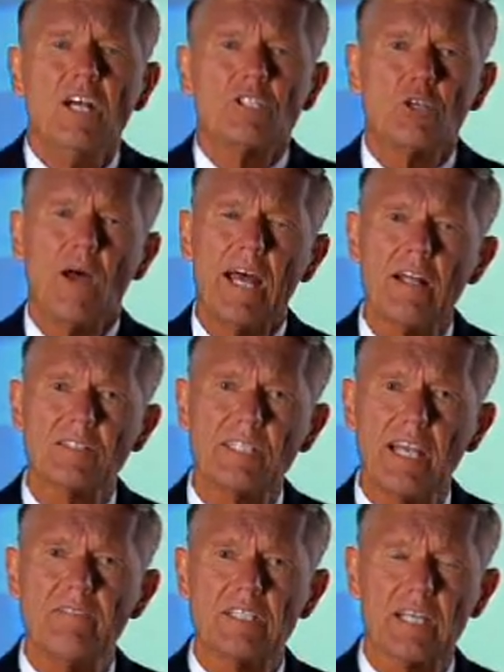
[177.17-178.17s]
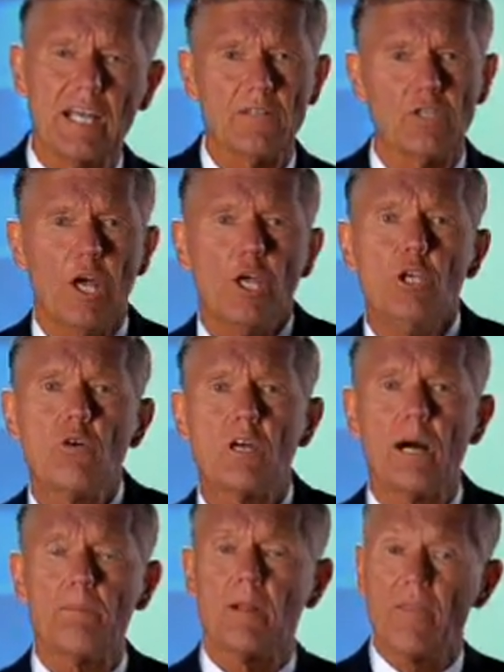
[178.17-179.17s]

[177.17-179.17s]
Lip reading: So health savings accounts, you couple